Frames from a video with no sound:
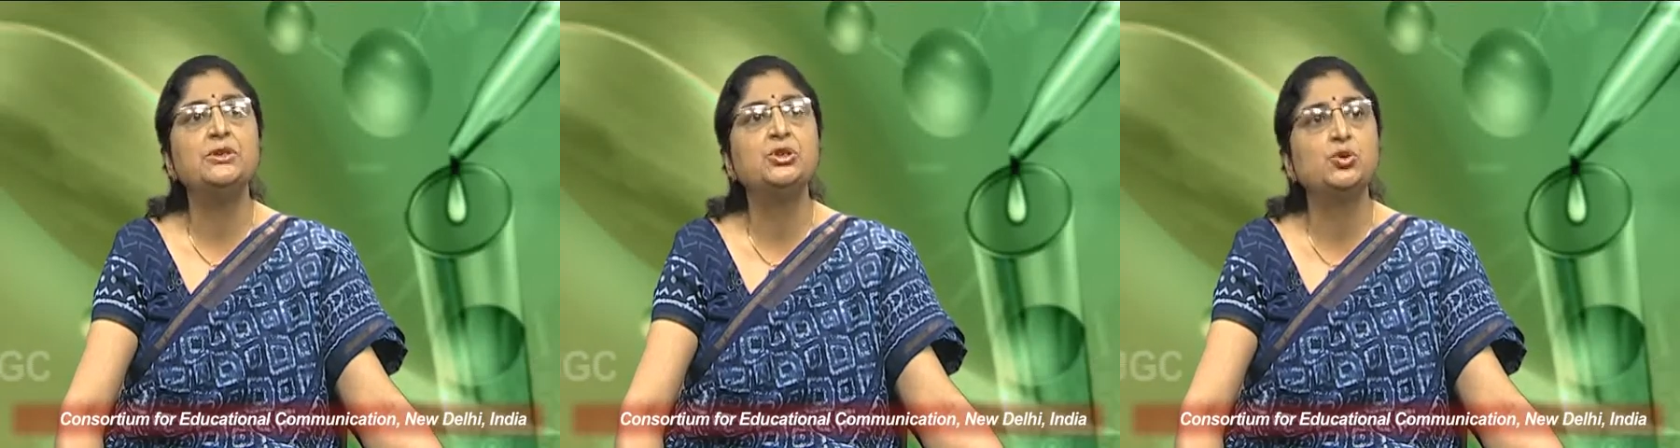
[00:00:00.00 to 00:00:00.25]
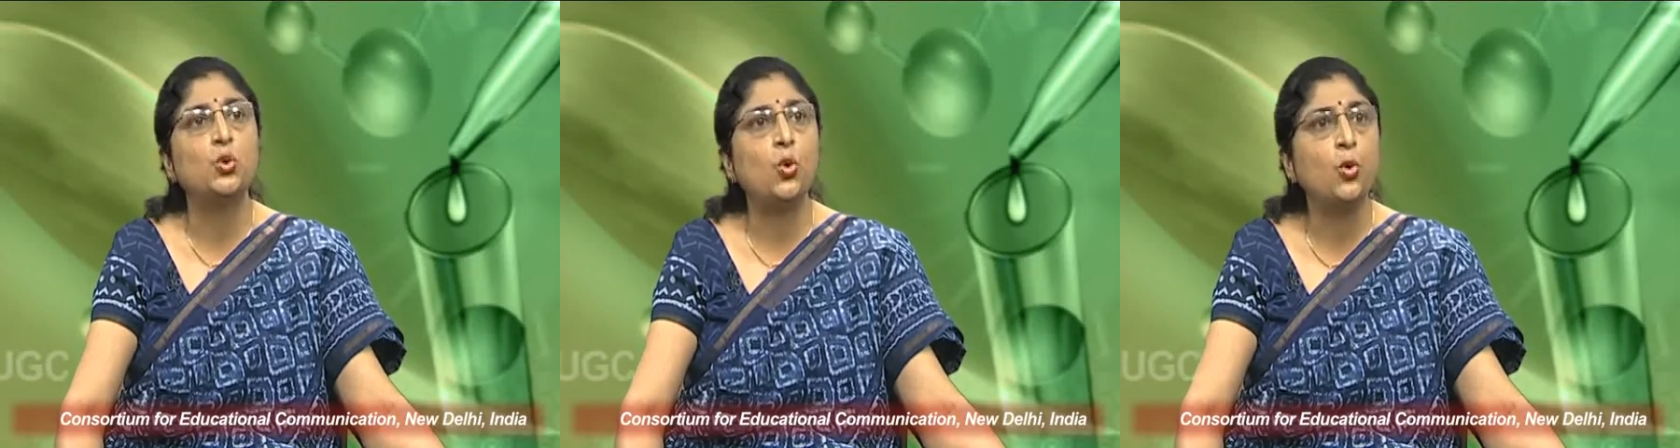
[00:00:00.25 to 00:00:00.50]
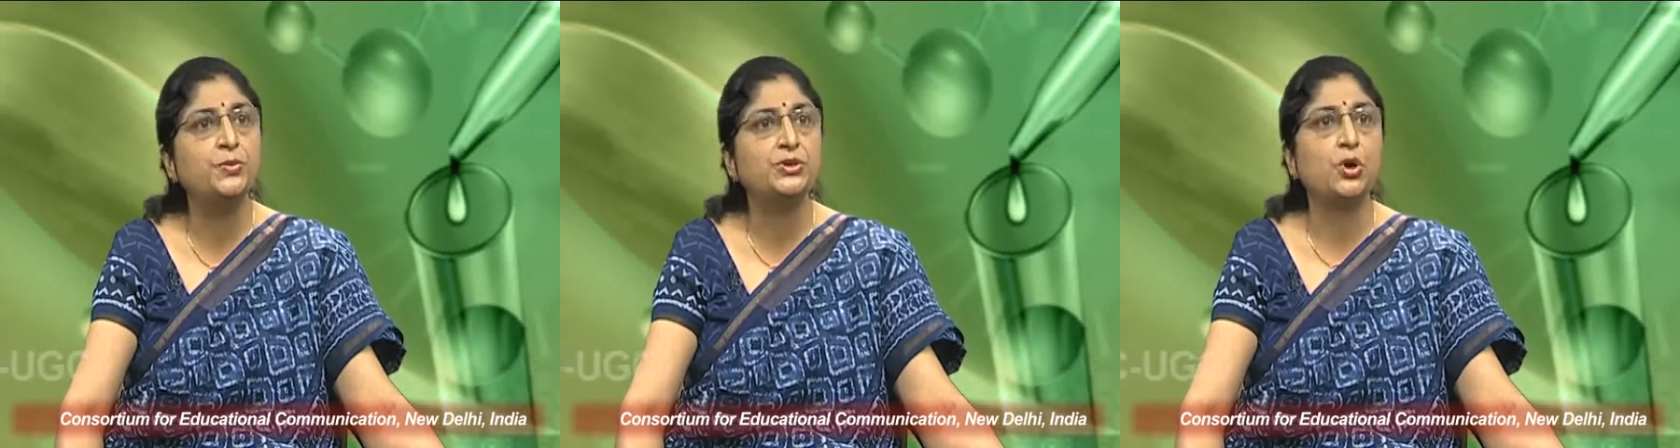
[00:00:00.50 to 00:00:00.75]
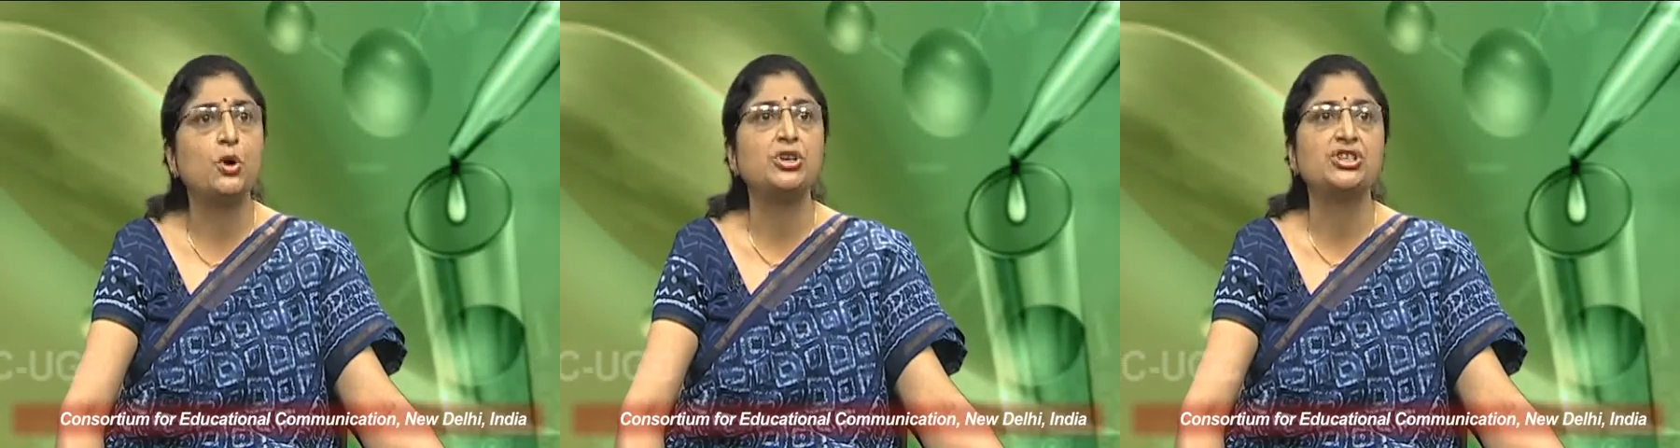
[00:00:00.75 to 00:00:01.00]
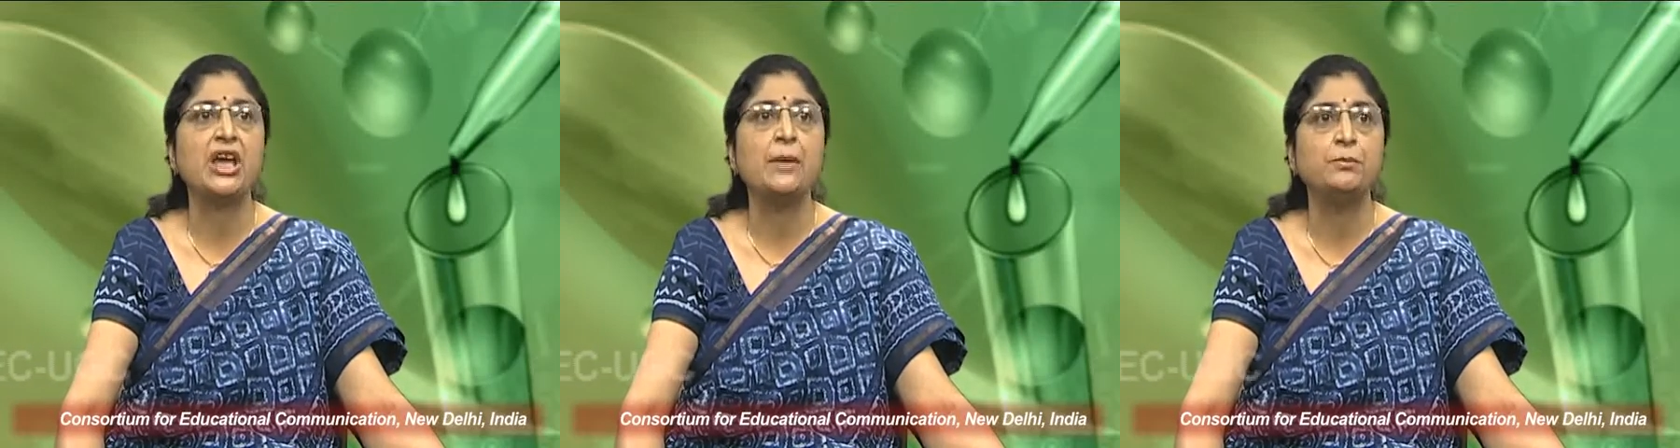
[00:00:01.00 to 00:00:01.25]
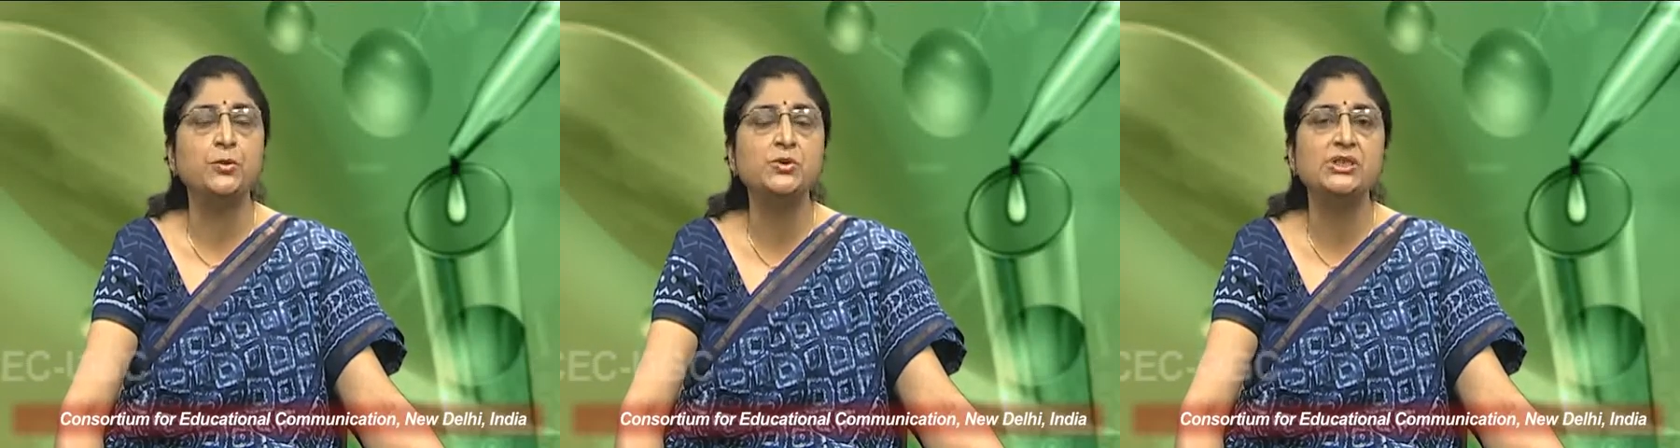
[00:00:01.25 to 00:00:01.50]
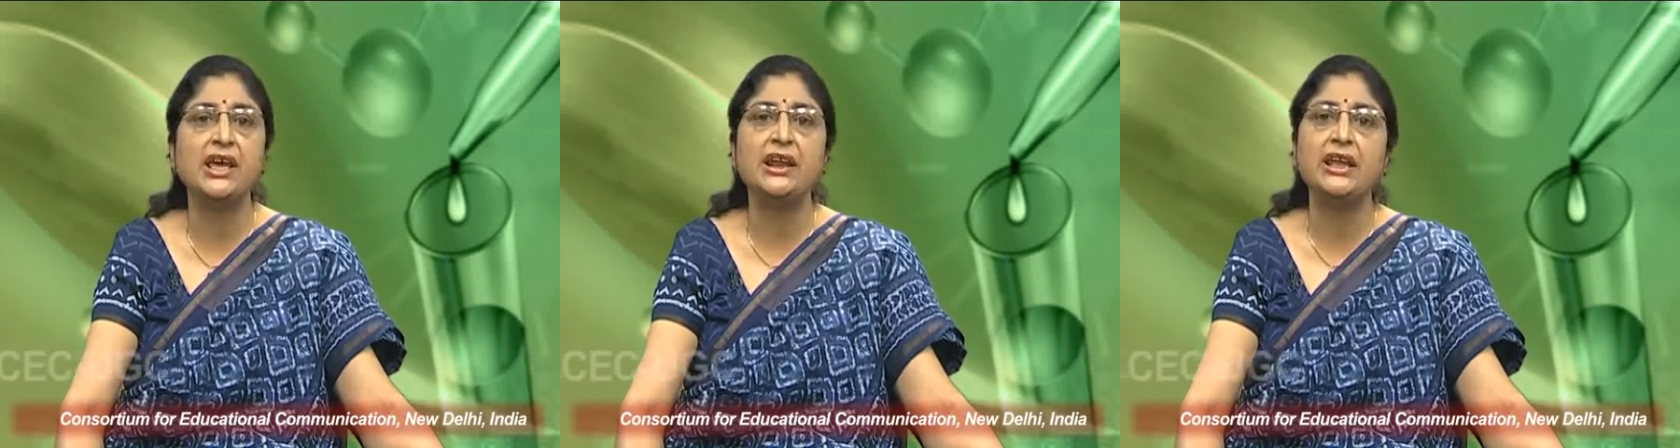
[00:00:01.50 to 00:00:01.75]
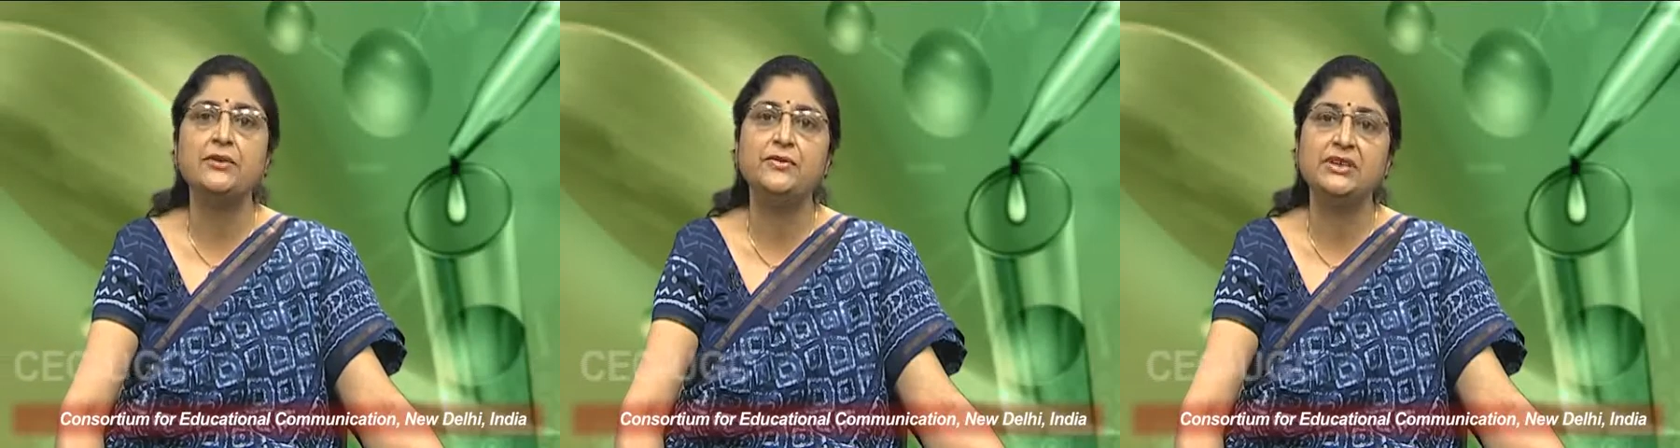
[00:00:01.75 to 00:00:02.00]
soaps or shampoos they are
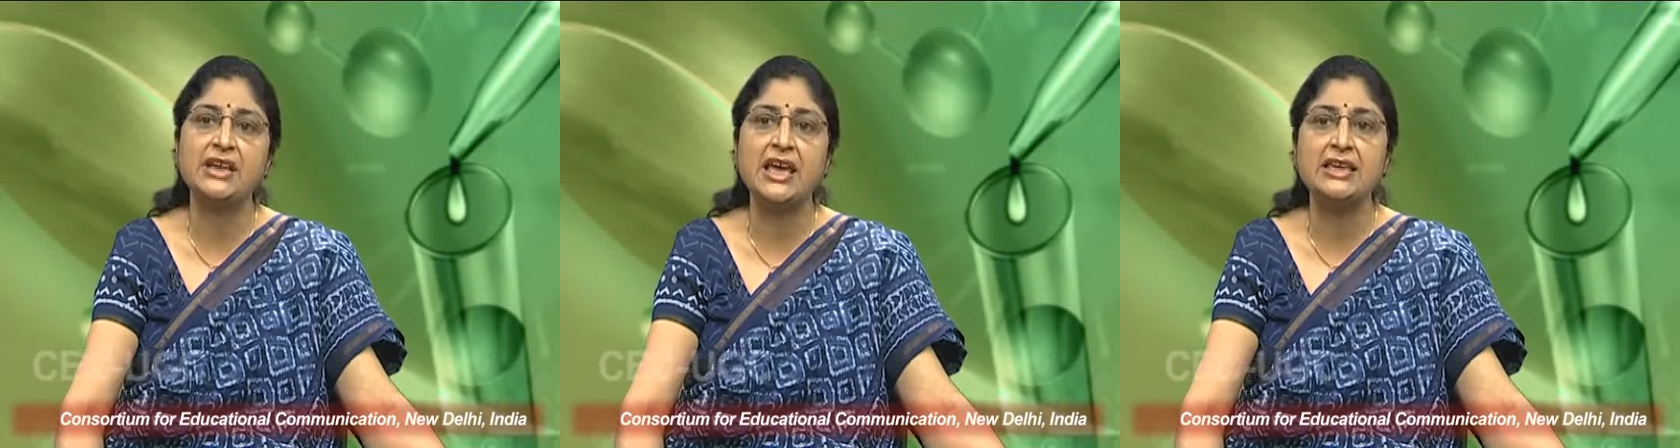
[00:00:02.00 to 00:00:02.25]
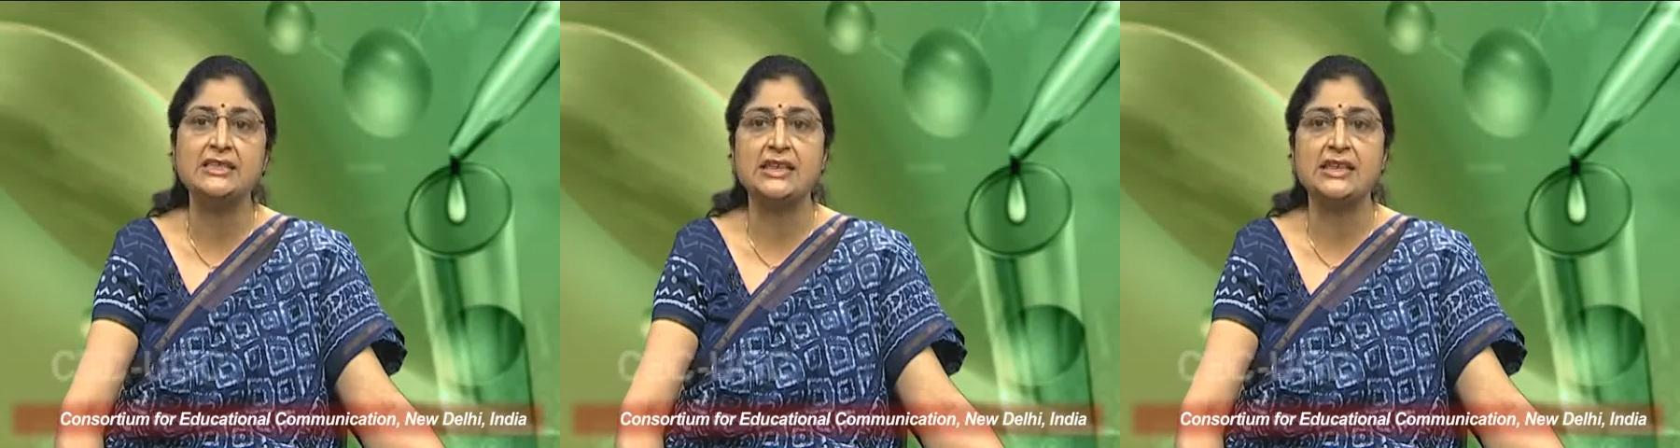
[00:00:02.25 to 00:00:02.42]
advertised,